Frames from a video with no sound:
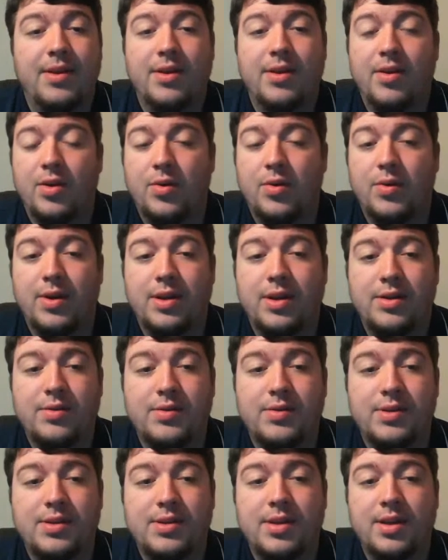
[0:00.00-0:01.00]
according
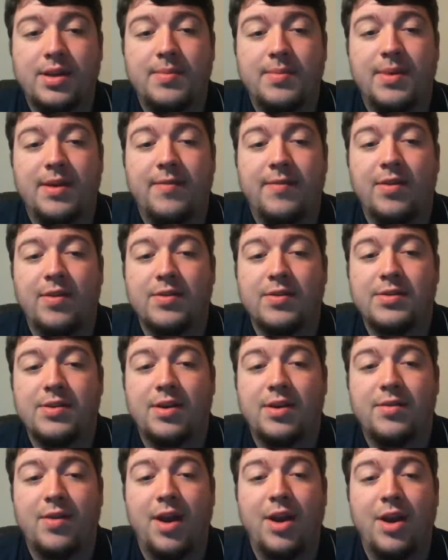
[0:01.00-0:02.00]
to a study by
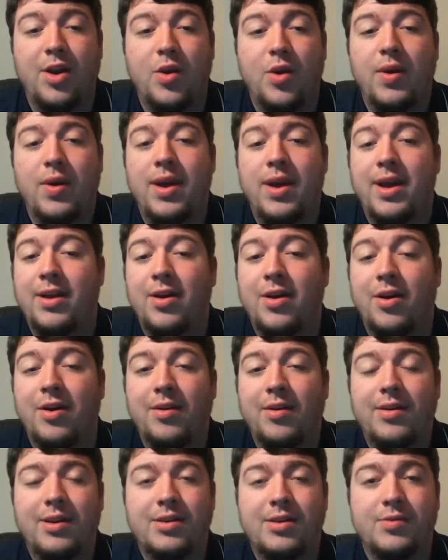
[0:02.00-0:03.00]
Falzarano et
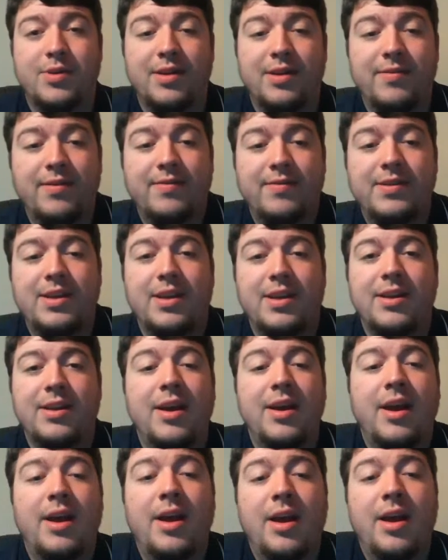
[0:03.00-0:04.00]
al. In 2015.
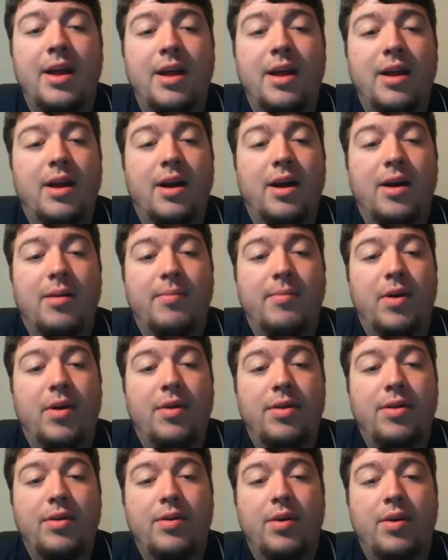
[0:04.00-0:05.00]

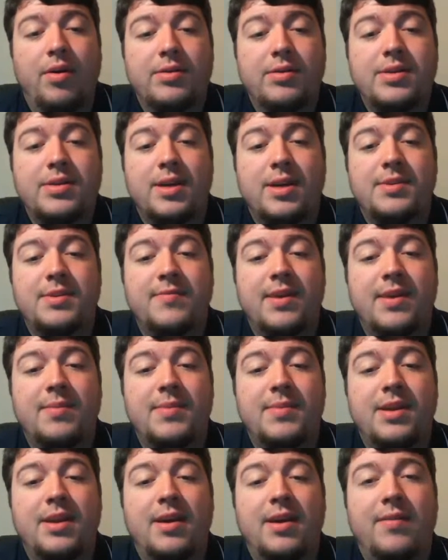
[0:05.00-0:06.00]
Although all types of
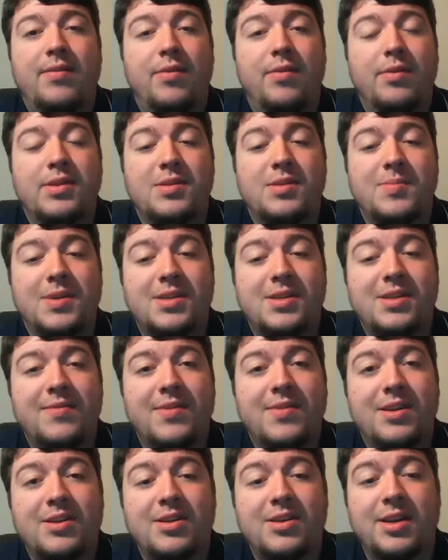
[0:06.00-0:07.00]
MD have their own
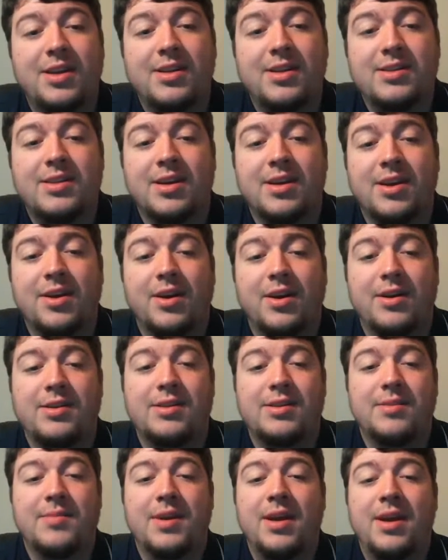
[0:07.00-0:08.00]
specific genes that cause
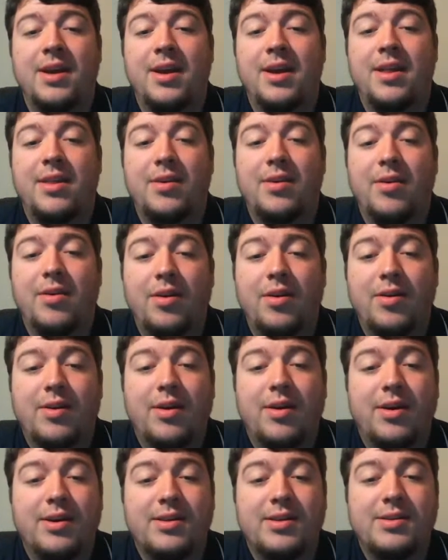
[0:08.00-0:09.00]
them, they're all
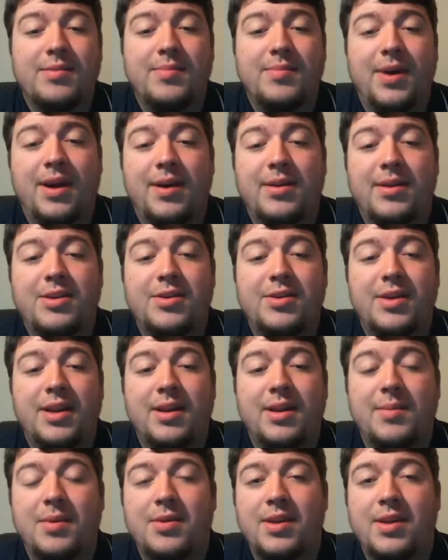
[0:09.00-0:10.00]
caused by a
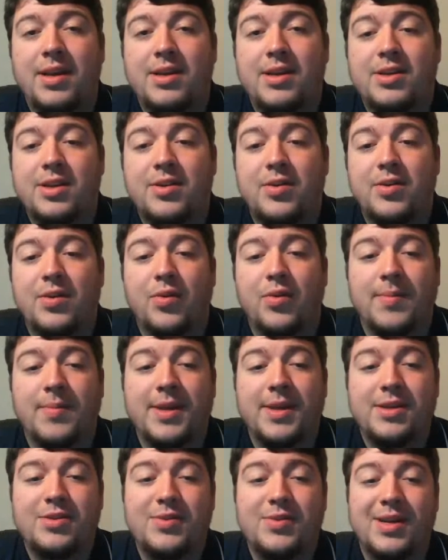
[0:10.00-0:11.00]
genetic mutation or
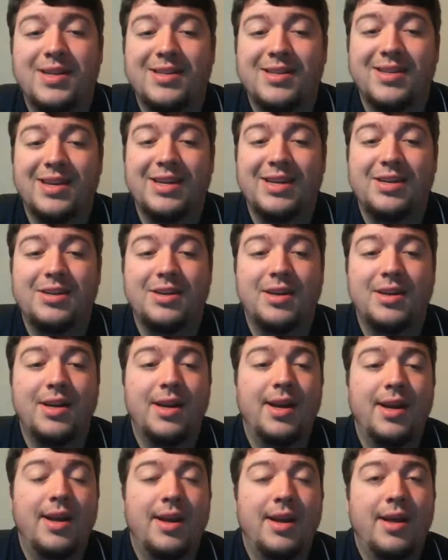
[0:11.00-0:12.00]
mistranslation.
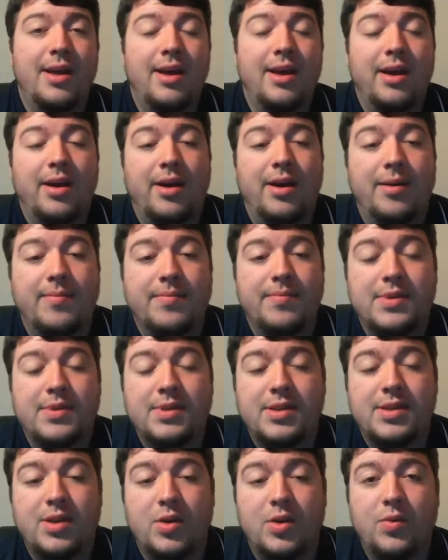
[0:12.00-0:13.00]

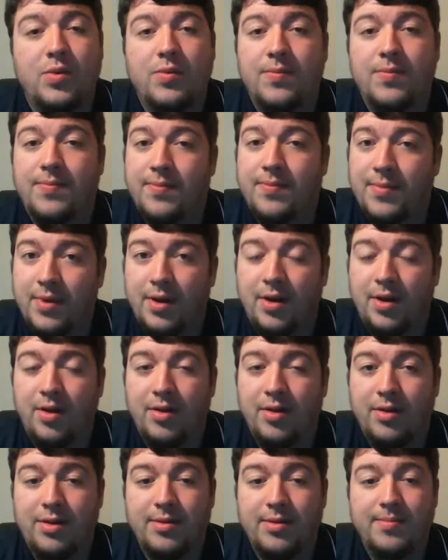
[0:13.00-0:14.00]
So
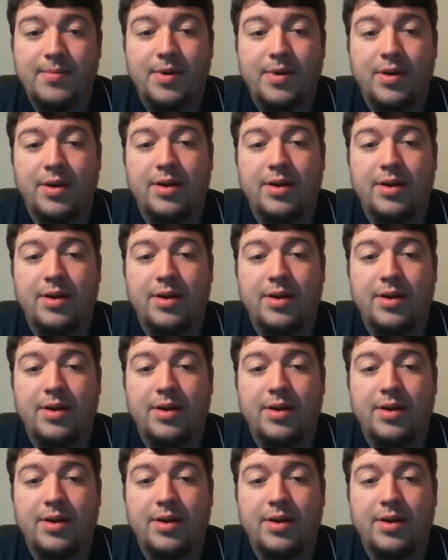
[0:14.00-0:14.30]
all of them are